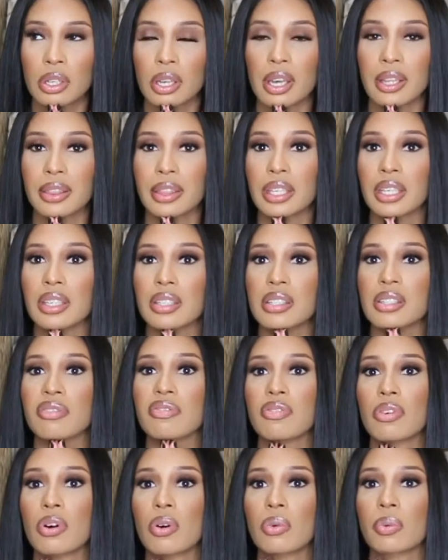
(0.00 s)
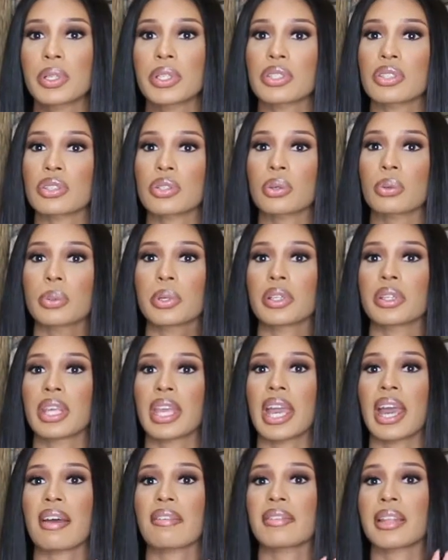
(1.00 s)
I think it's the fall winter, where
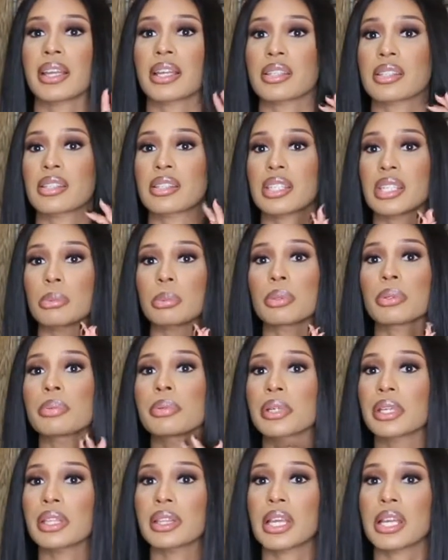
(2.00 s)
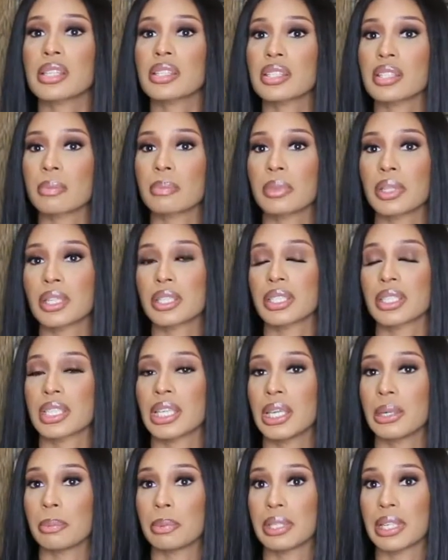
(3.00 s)
they have like a zebra print. That's something to
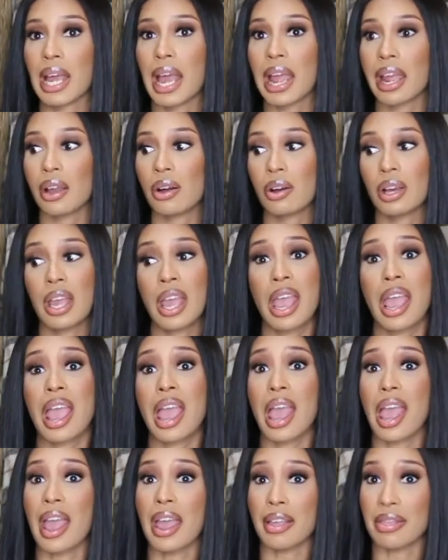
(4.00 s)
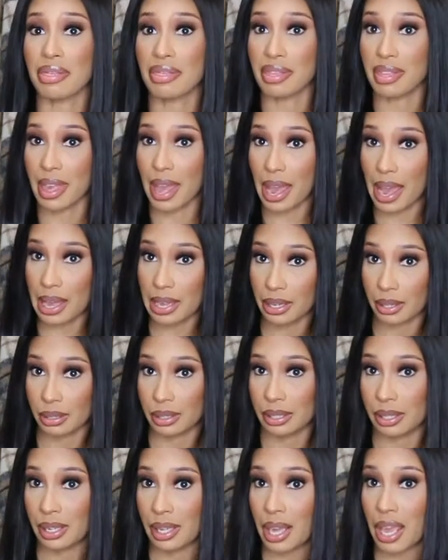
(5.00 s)
keep an eye on. And that
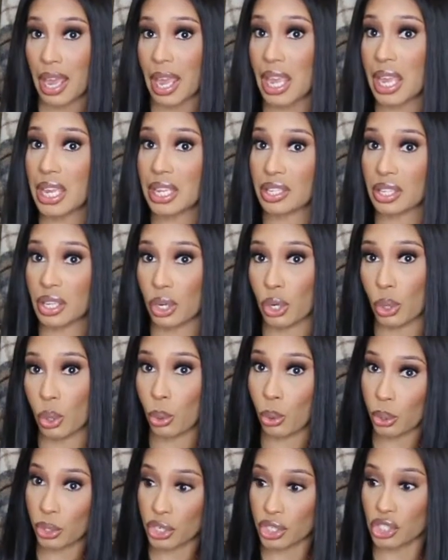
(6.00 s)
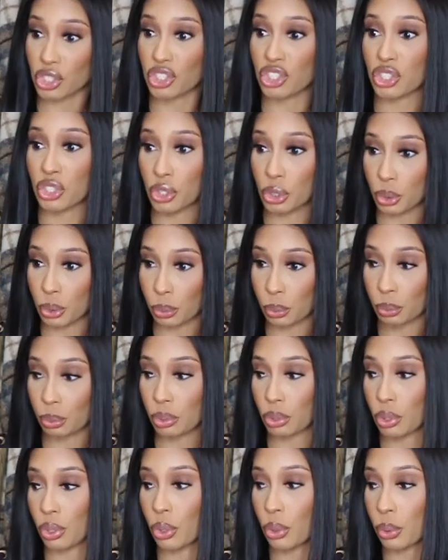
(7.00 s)
is a gorgeous shoe.
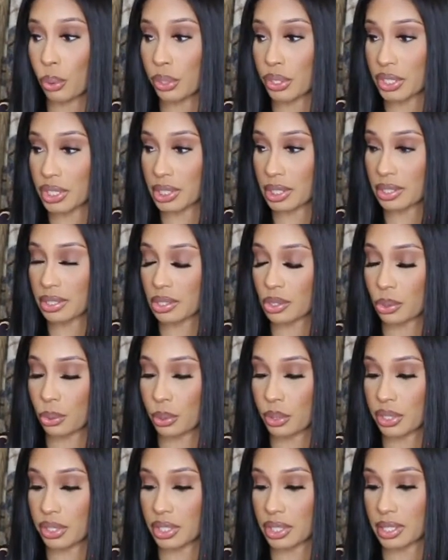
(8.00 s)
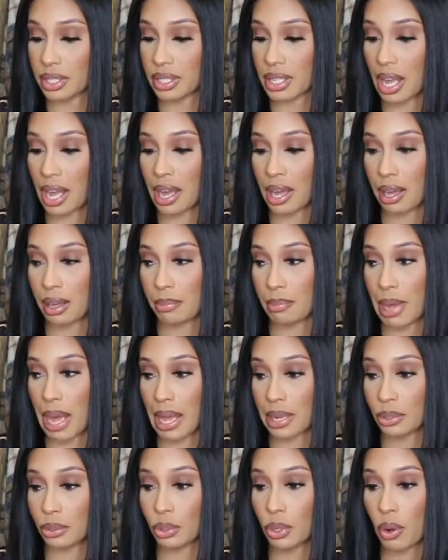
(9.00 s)
Gorgeous, gorgeous.
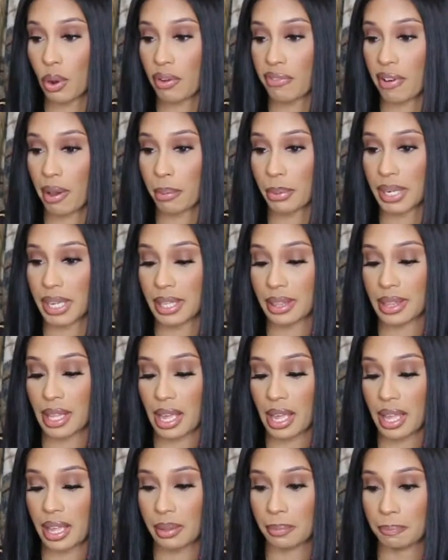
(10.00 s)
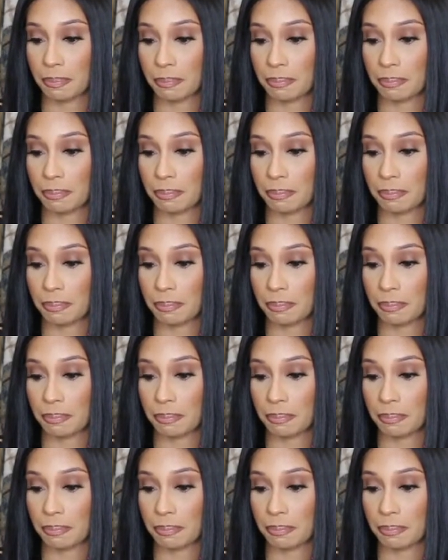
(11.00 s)
I don't know if I would get that.